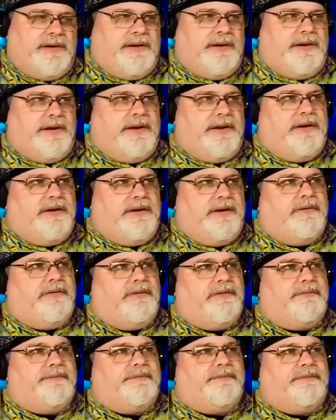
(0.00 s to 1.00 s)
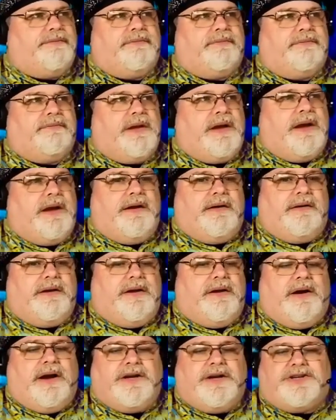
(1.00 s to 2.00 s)
you know I, you
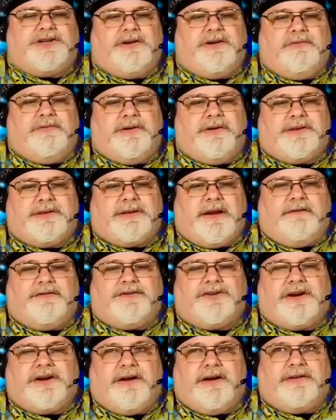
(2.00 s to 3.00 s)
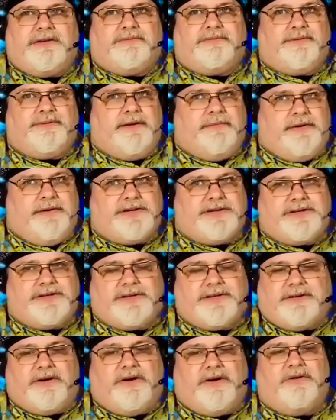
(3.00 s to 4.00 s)
know i shoot with i've shot with pretty
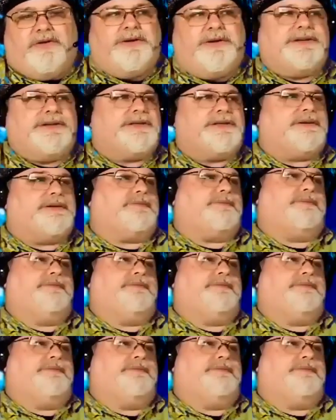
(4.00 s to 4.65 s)
much almost